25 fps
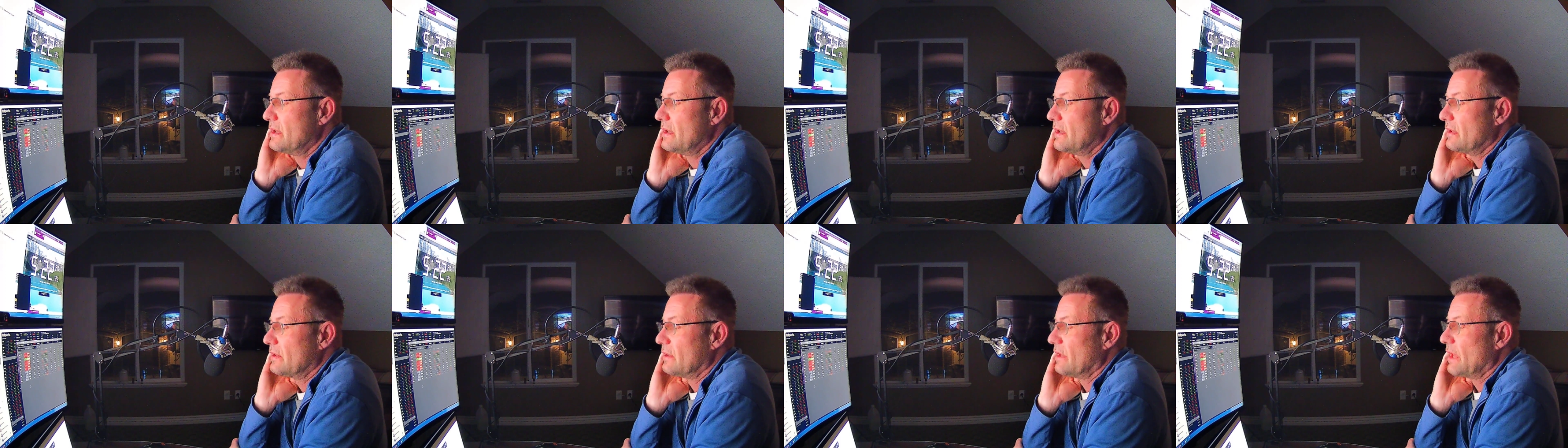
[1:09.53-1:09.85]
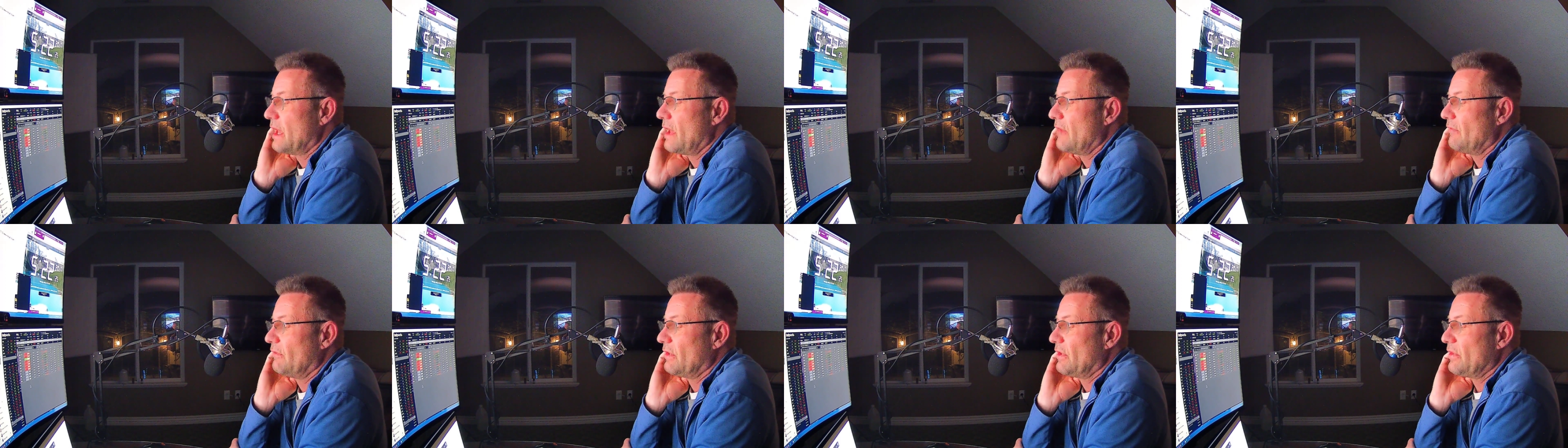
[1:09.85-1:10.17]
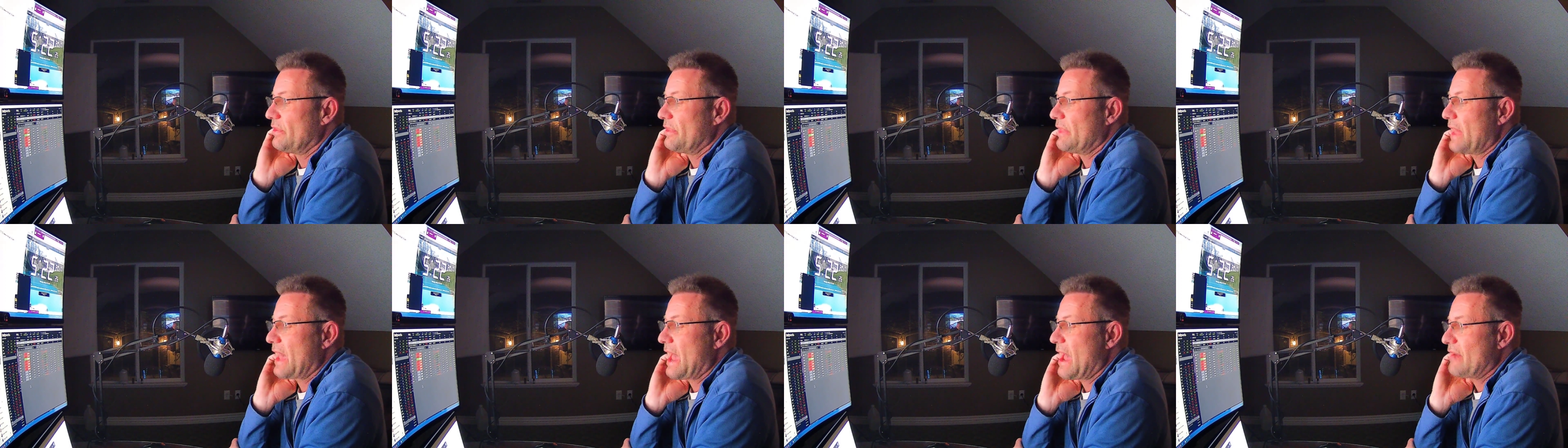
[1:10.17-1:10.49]

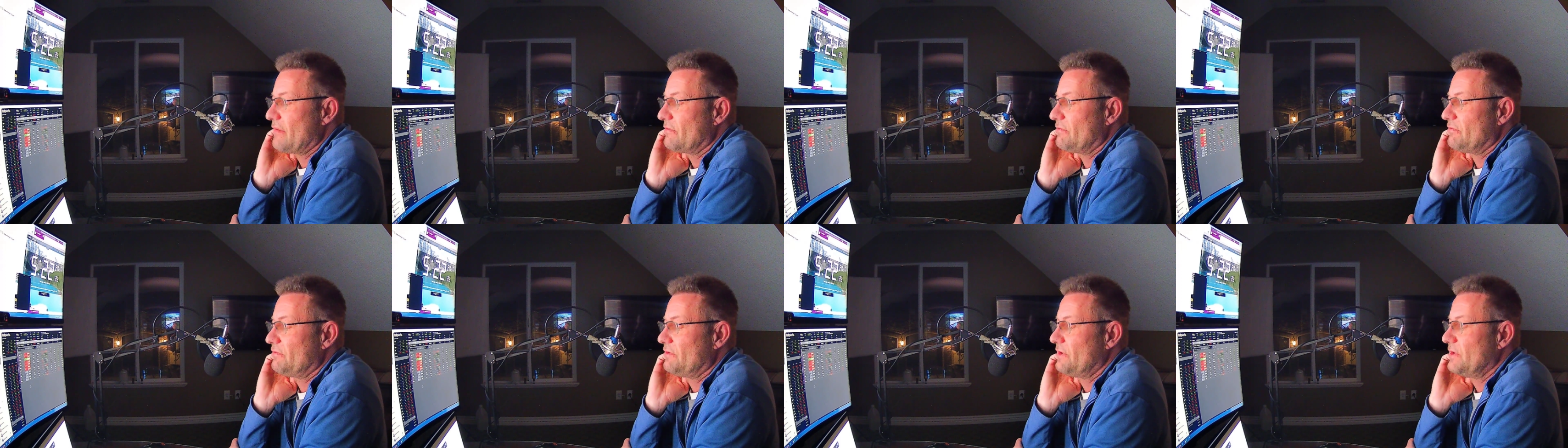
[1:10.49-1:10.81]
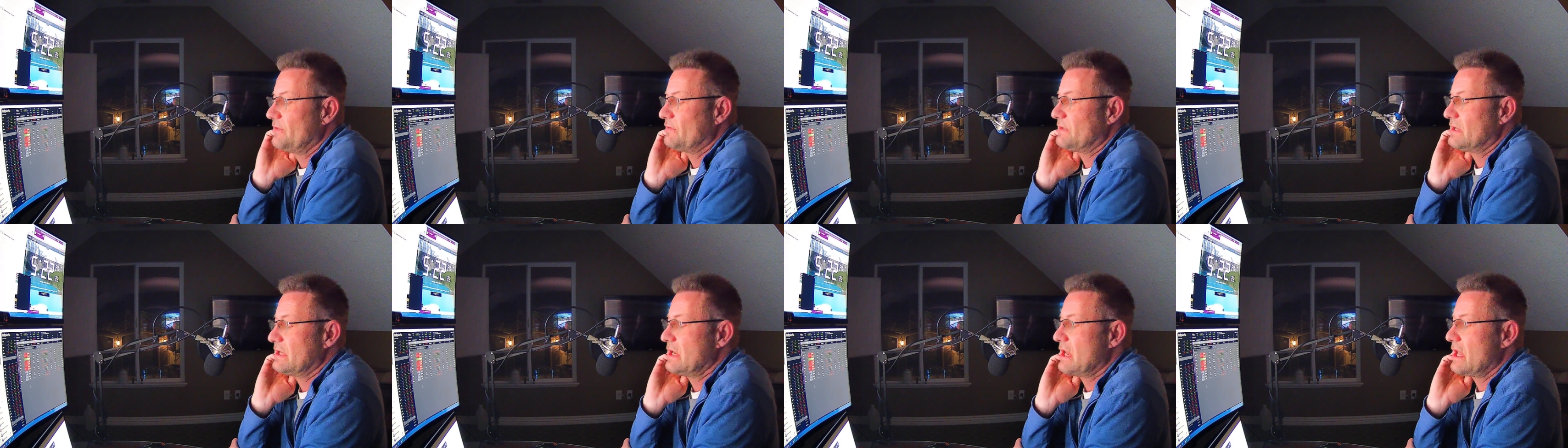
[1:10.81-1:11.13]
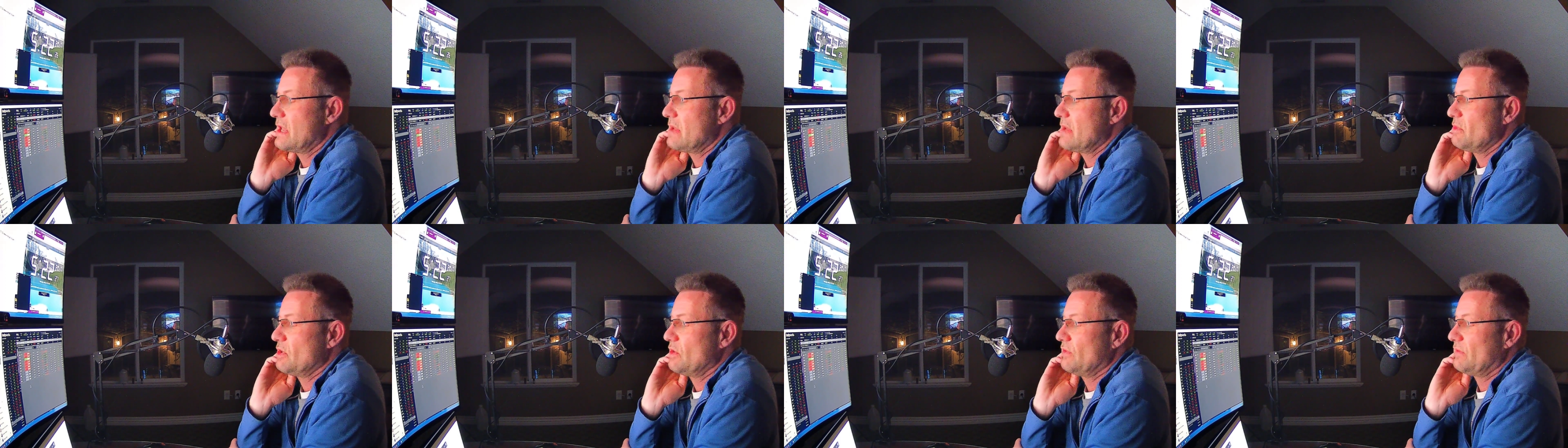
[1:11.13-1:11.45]
level that
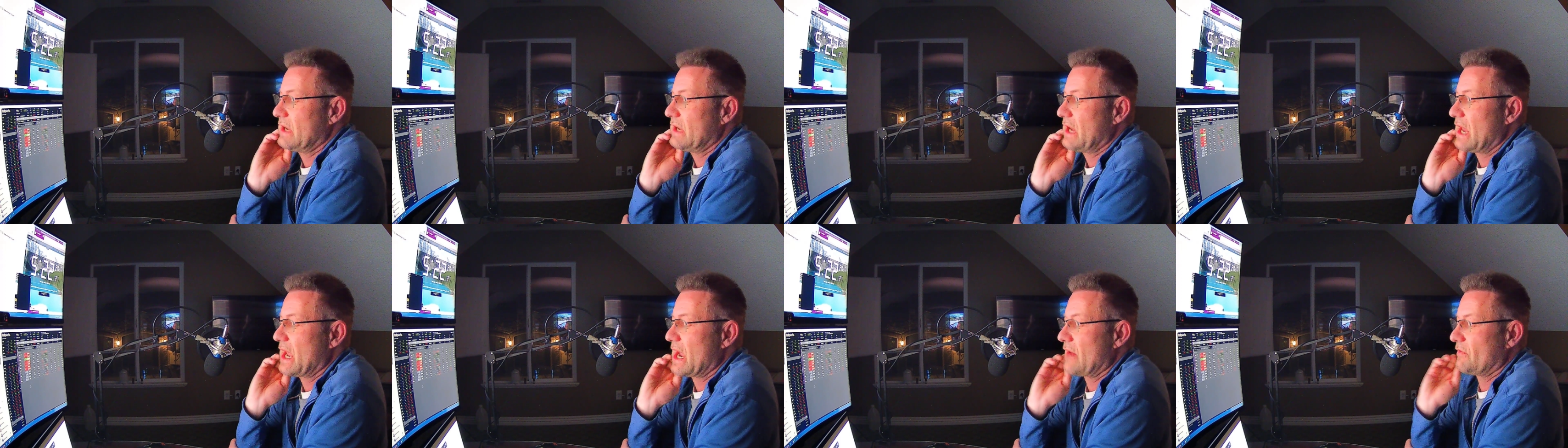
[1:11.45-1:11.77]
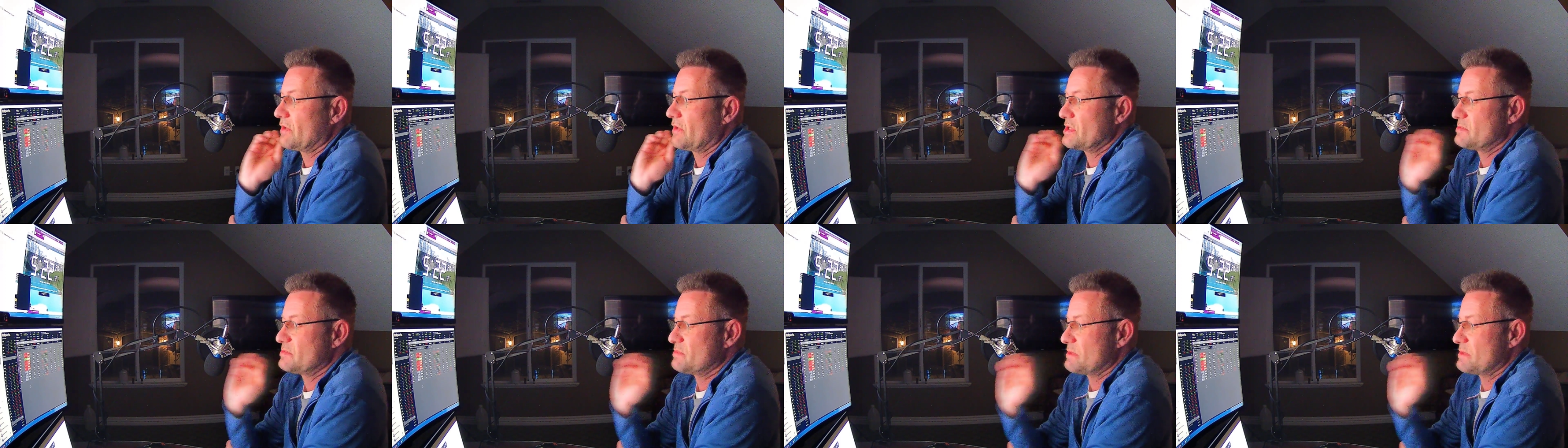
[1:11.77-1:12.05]
50-day moving average,